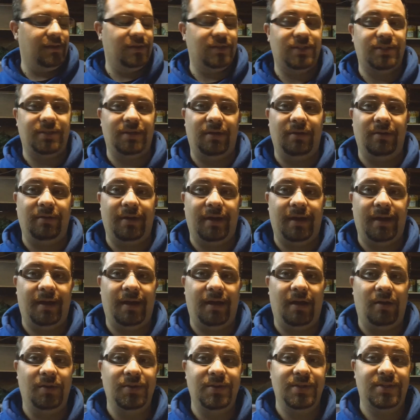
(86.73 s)
So
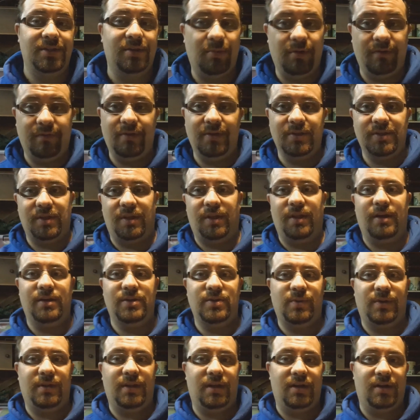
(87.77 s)
I'll do some reviews on
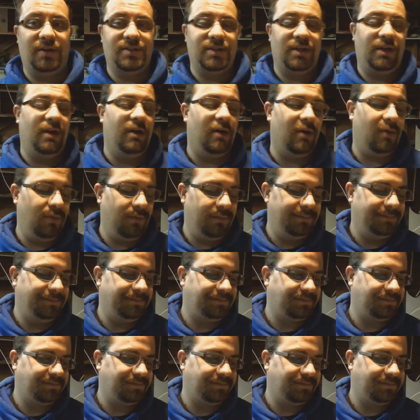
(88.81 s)
those when they're nice and cold.